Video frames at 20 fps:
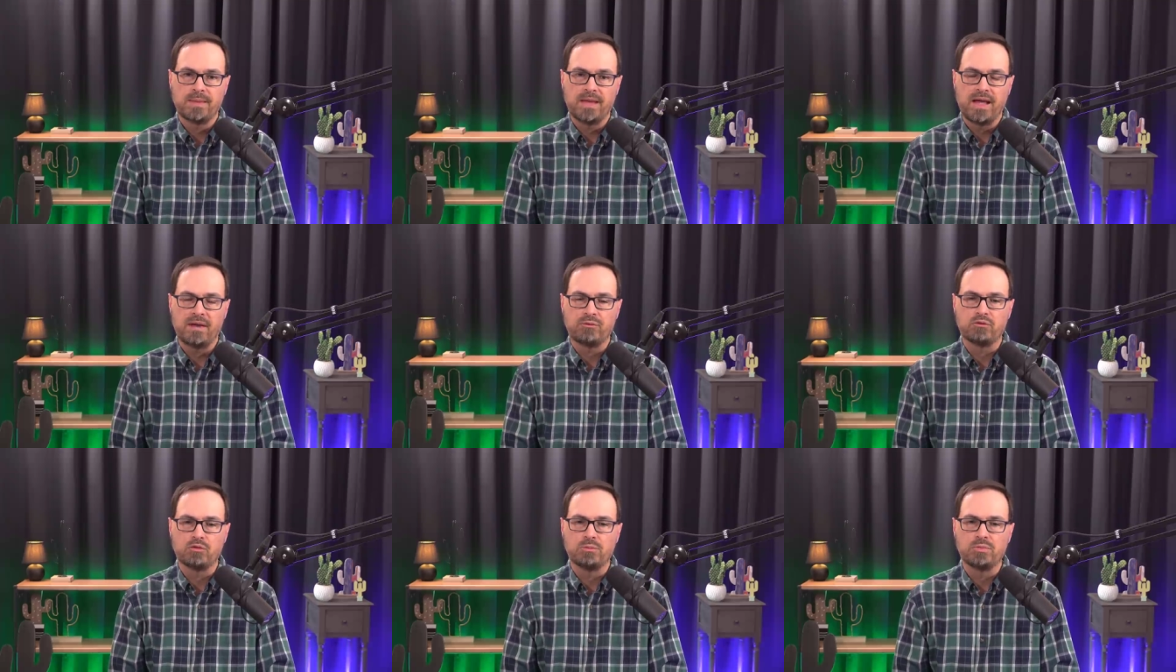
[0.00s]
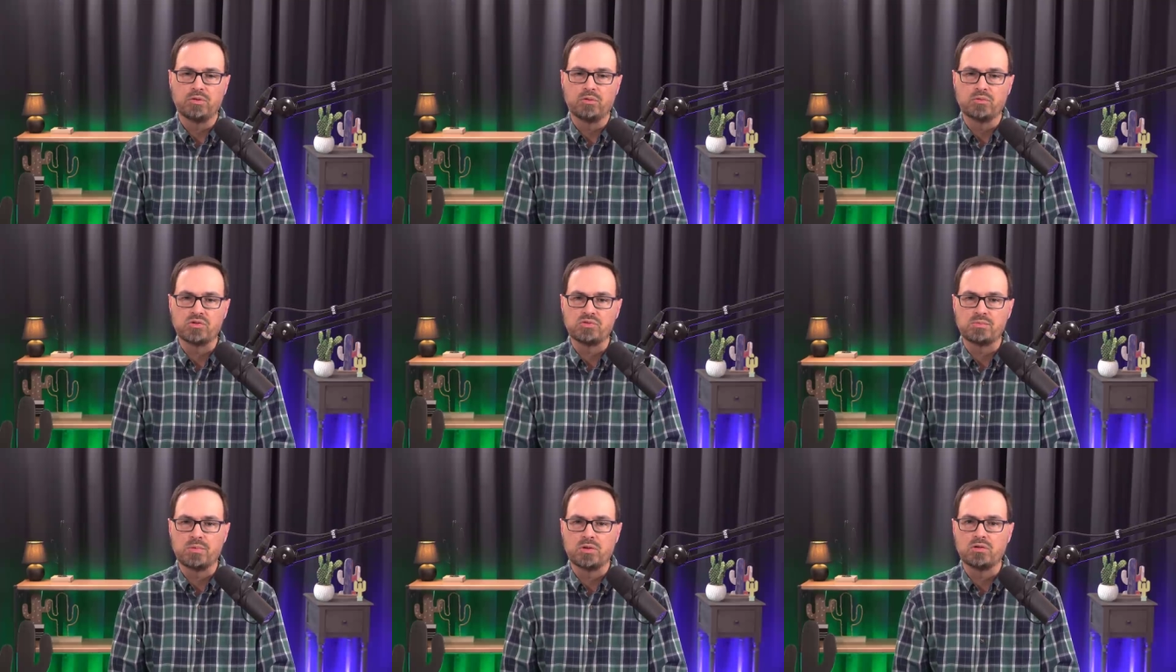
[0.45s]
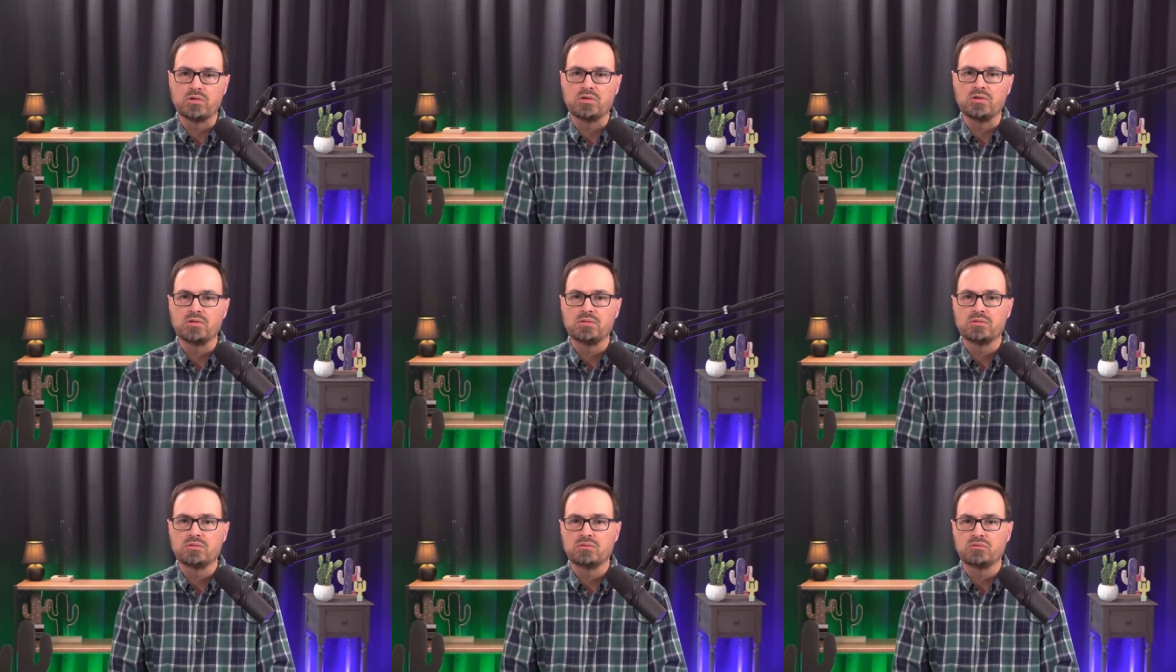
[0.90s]
After Bill was
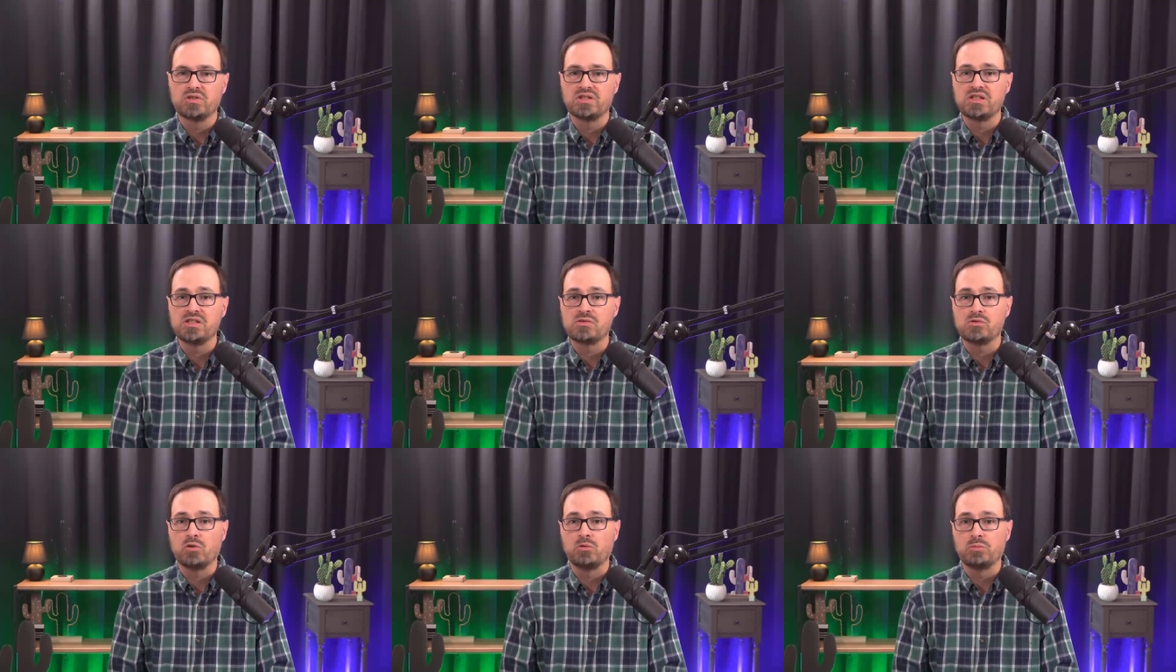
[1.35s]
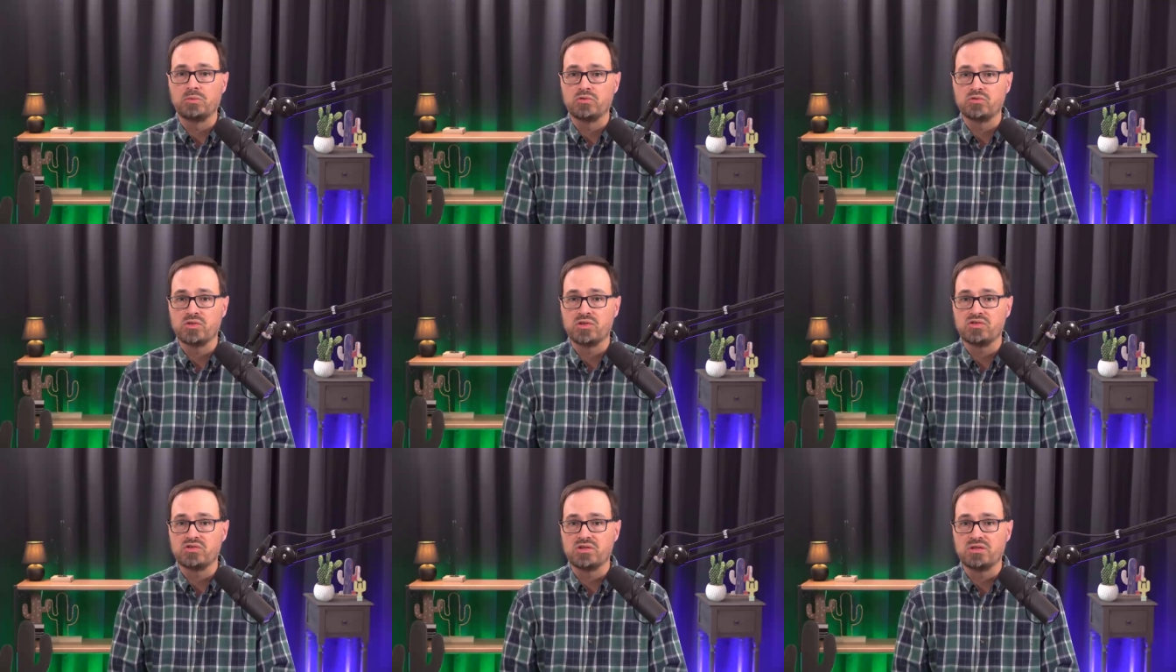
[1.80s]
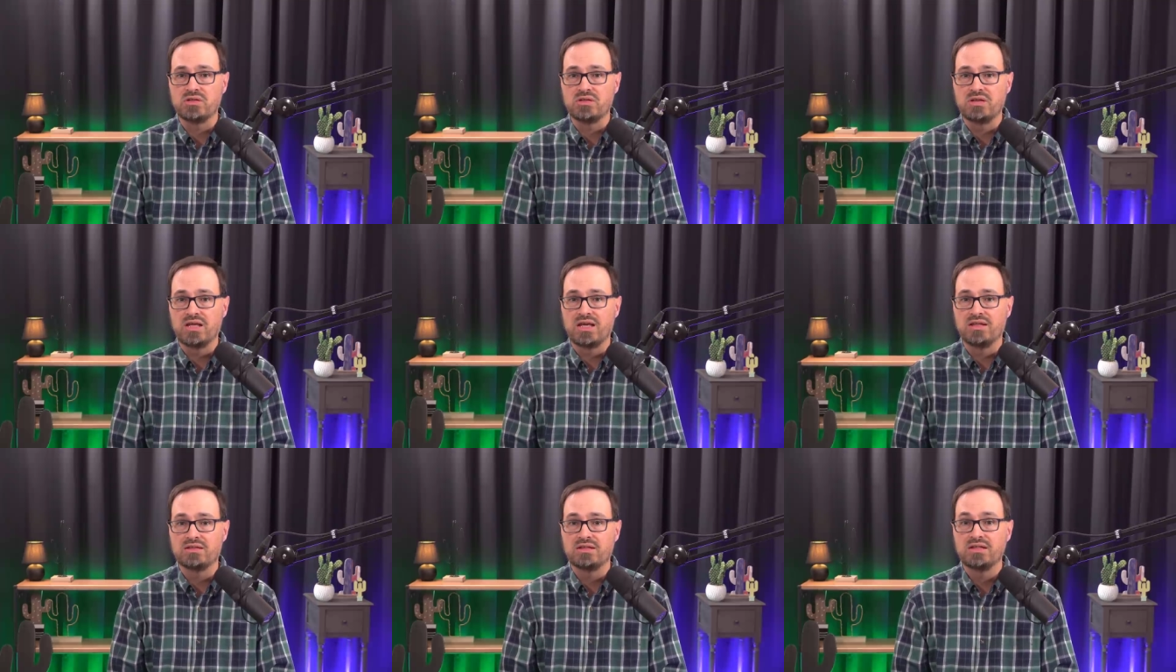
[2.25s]
murdered, Ricky told Patricia
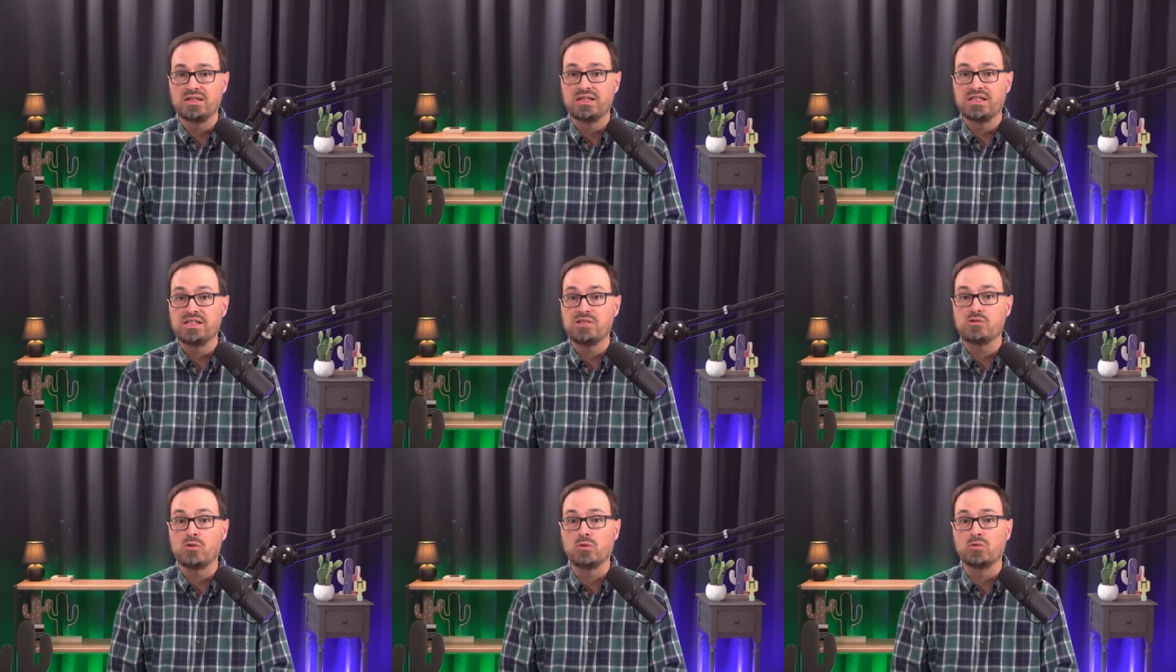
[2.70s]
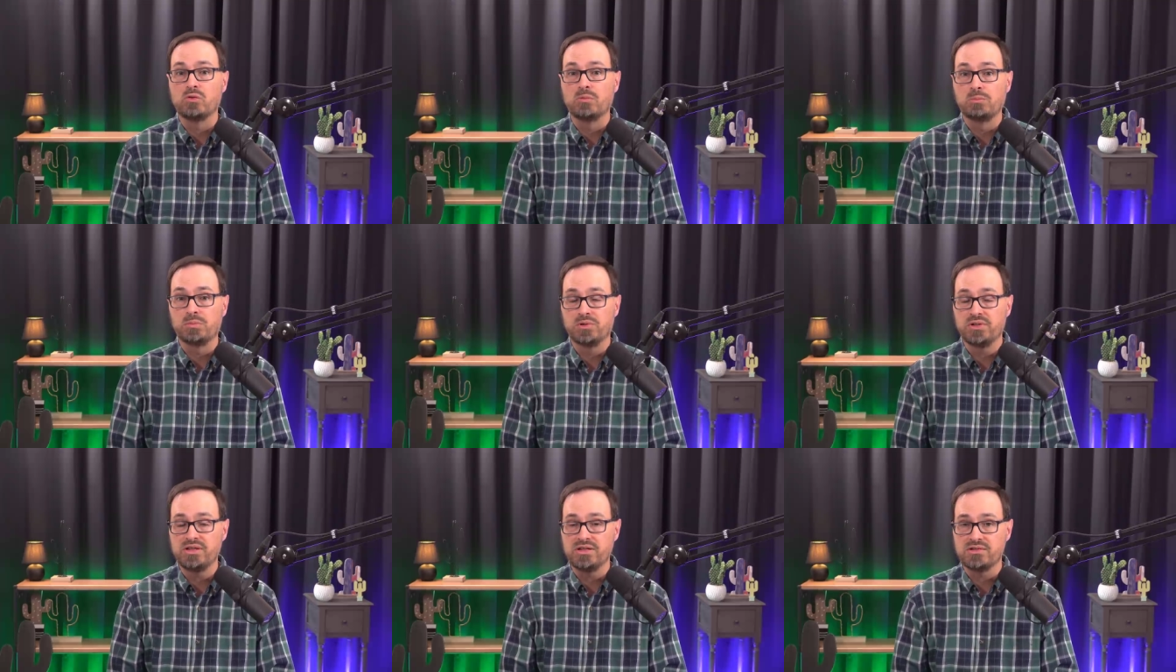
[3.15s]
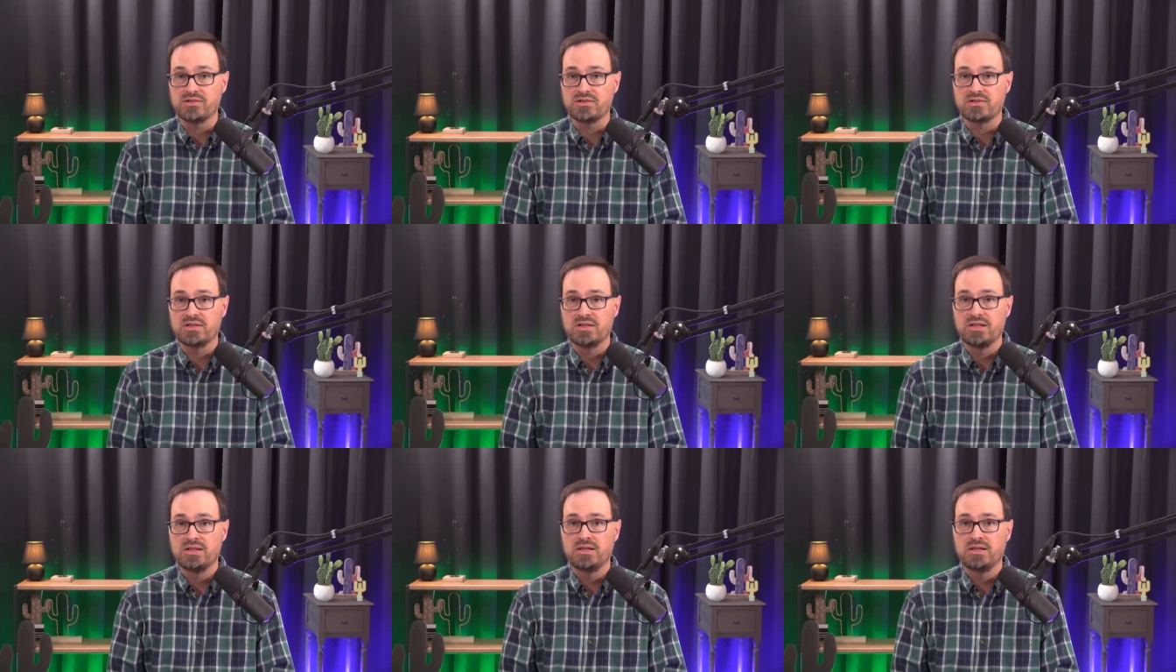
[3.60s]
that he told the police